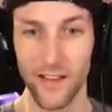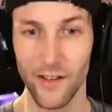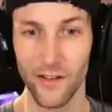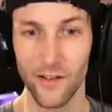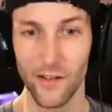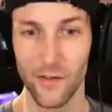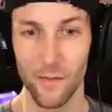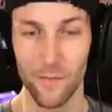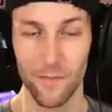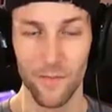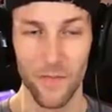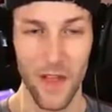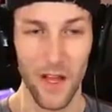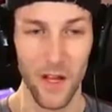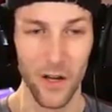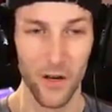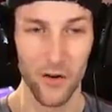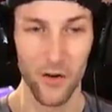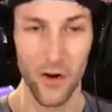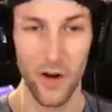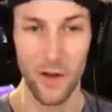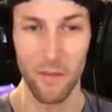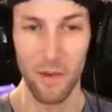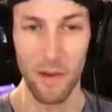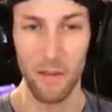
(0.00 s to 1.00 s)
this
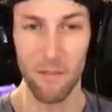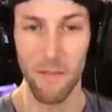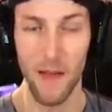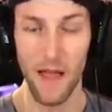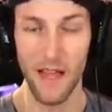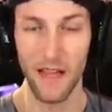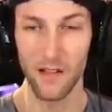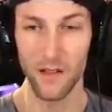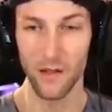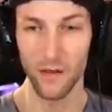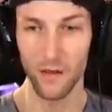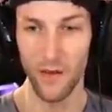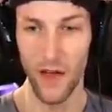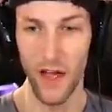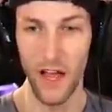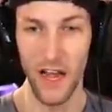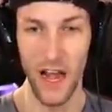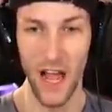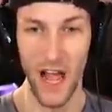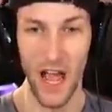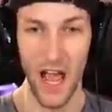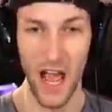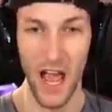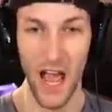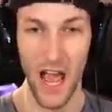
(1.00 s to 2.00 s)
creepy maze vent.